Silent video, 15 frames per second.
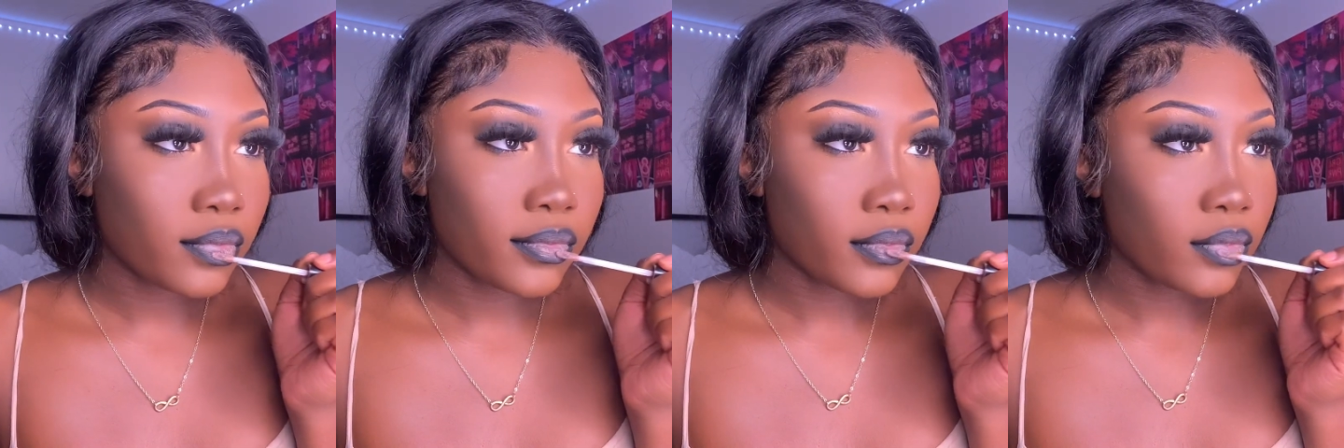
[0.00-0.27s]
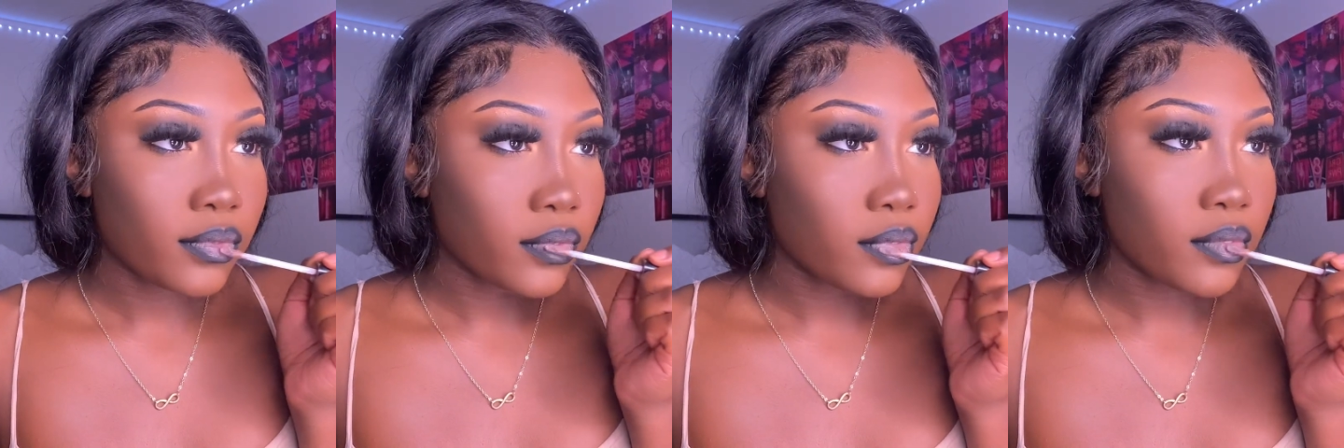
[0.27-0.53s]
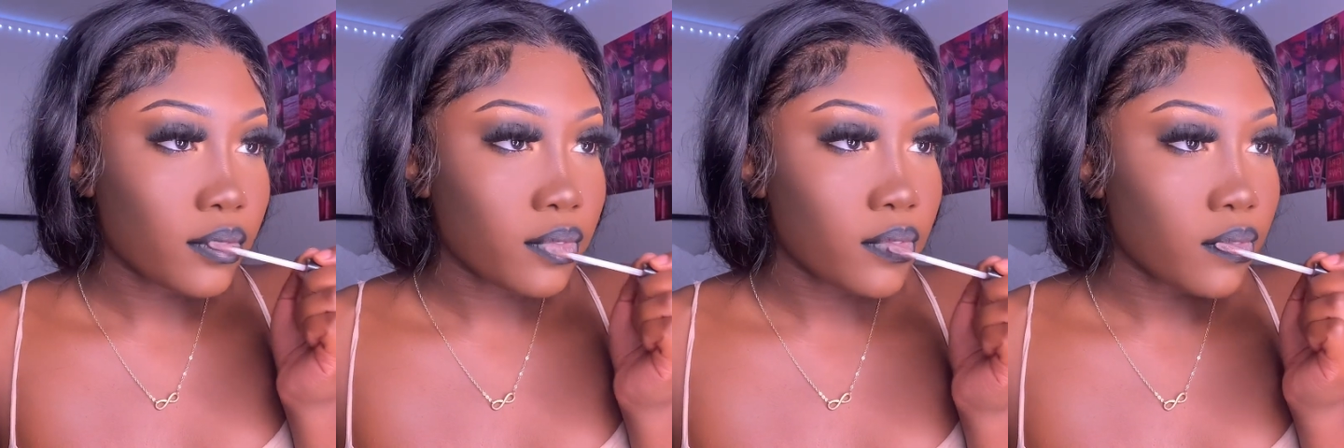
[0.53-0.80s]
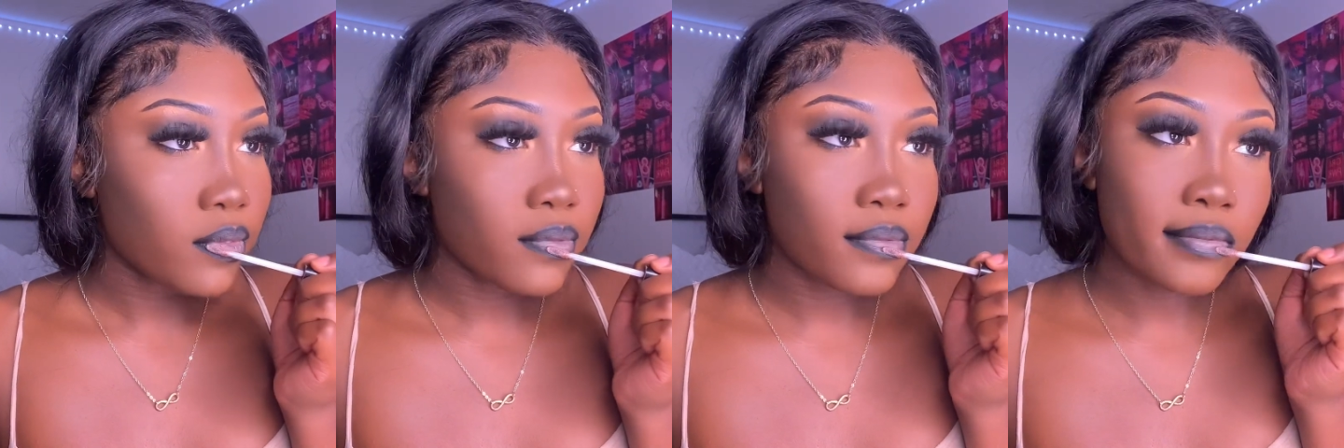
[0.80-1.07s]
so sad
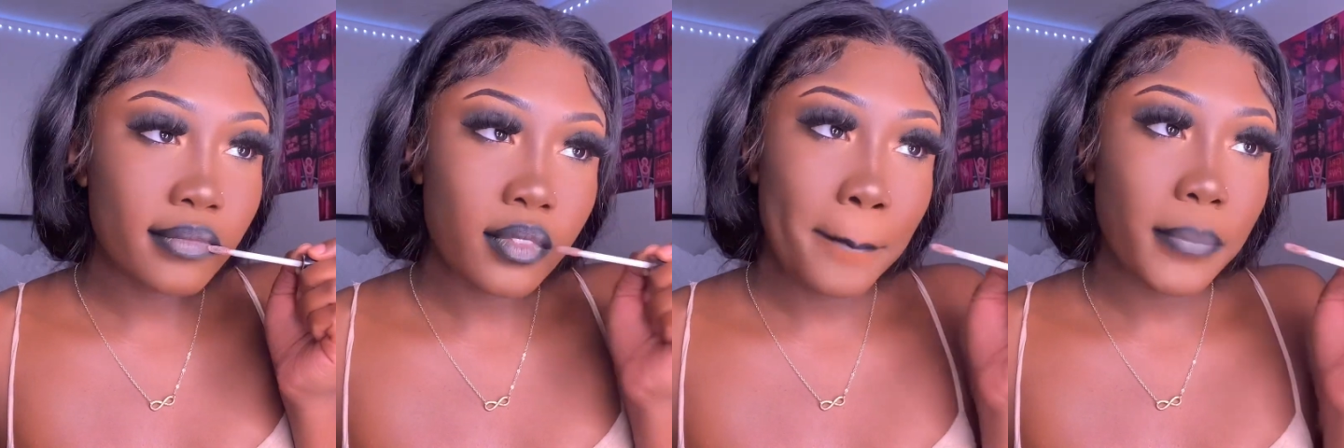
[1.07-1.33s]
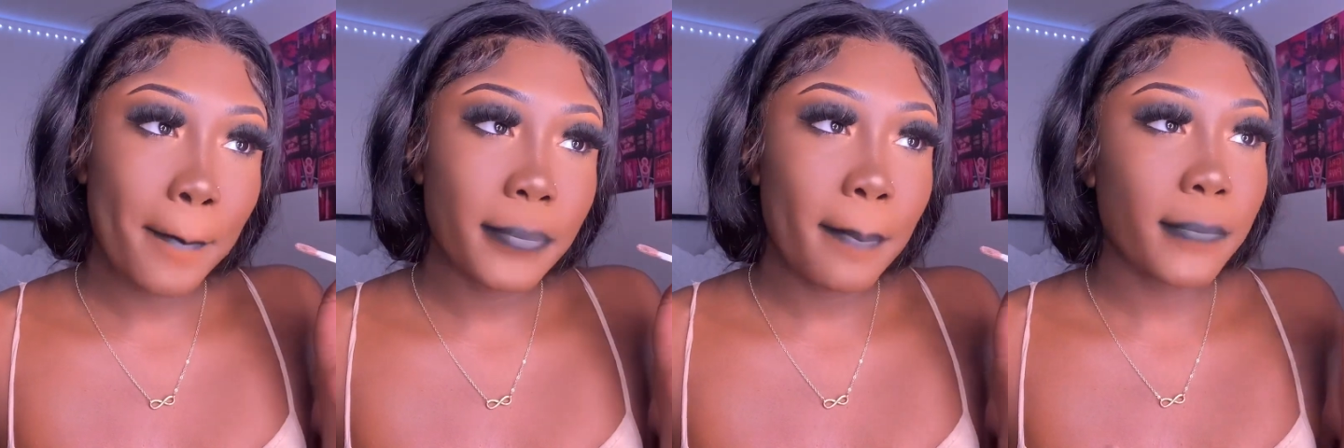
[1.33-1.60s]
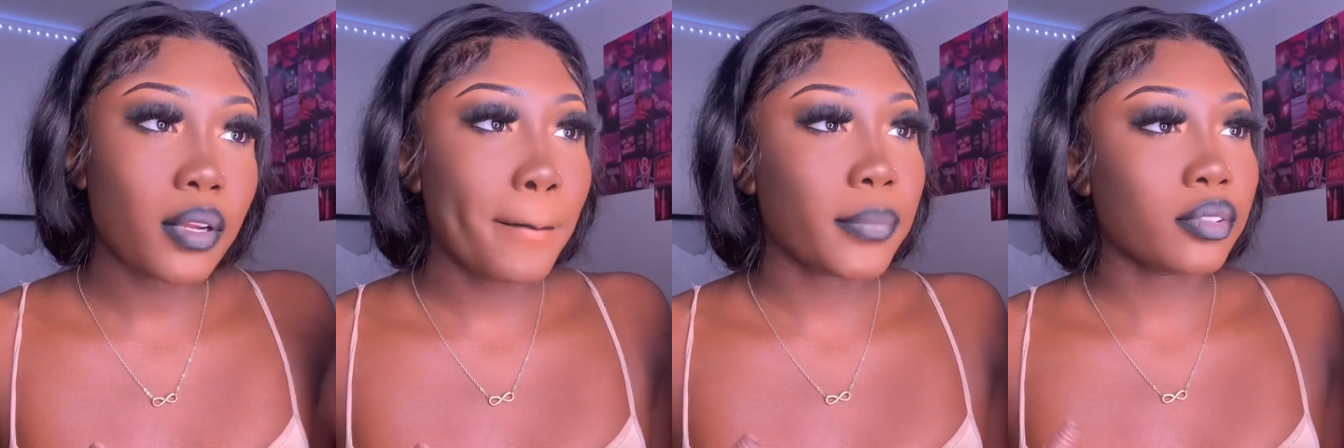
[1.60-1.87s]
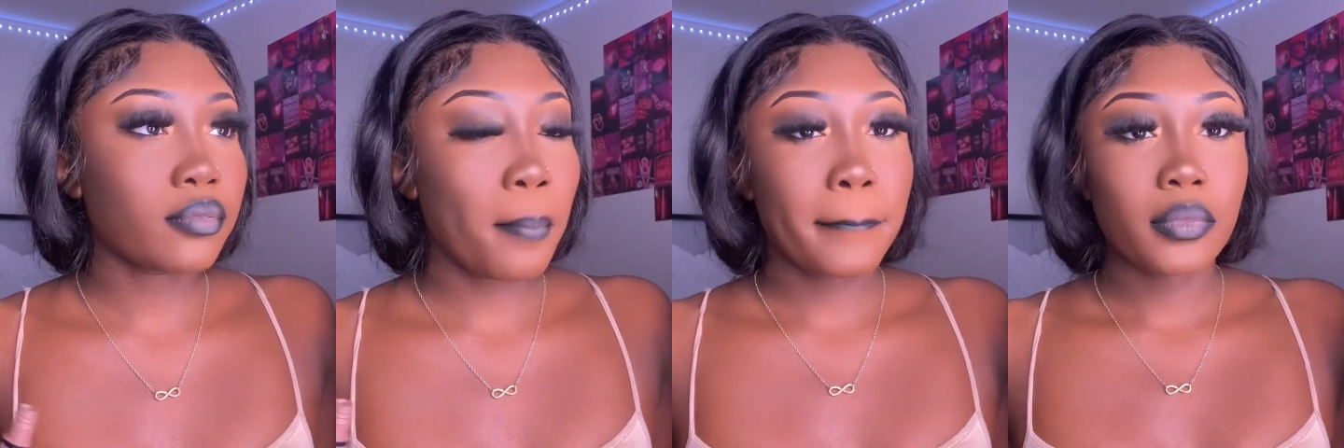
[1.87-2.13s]
I forgot to do an
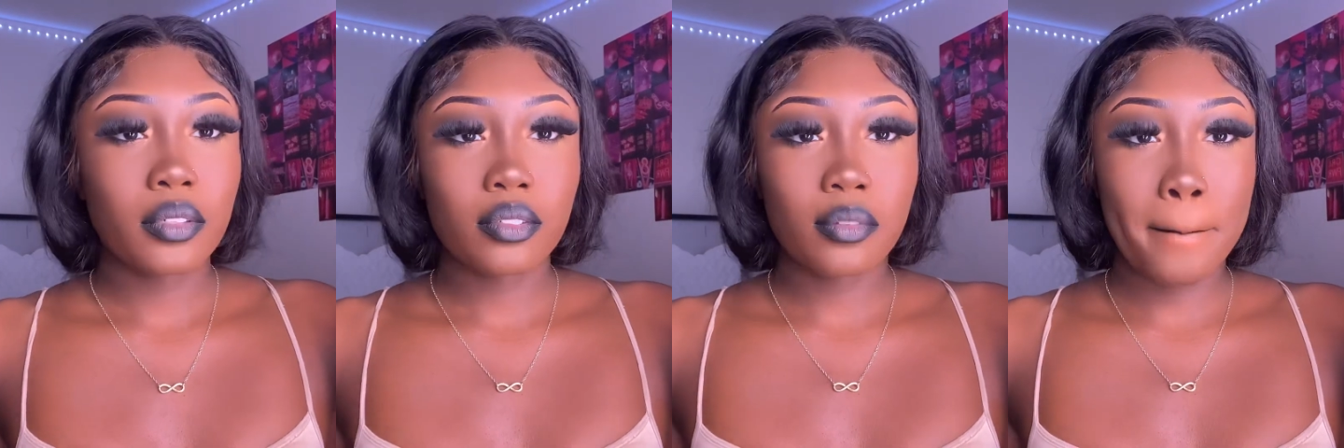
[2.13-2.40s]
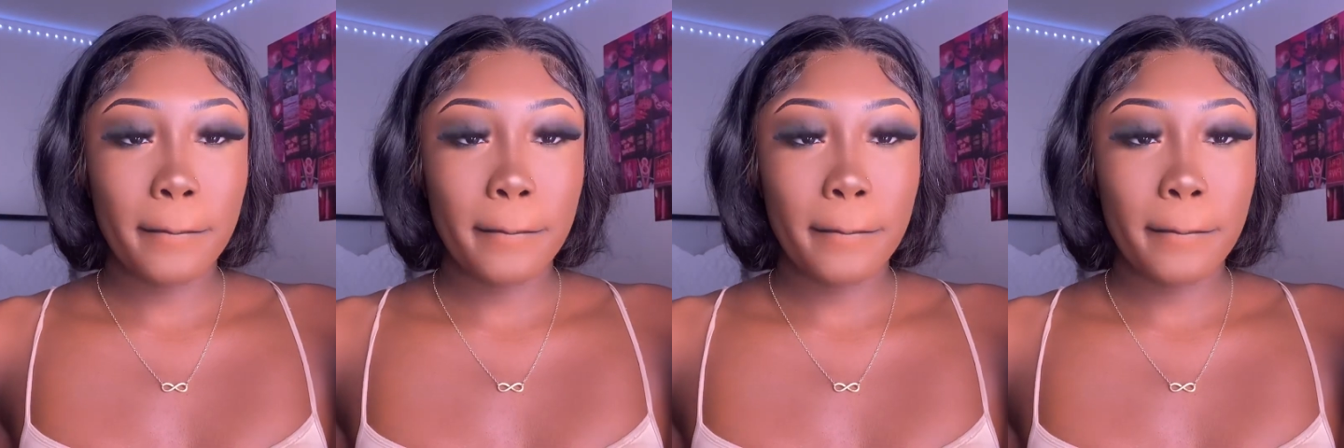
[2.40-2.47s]
outro, guys.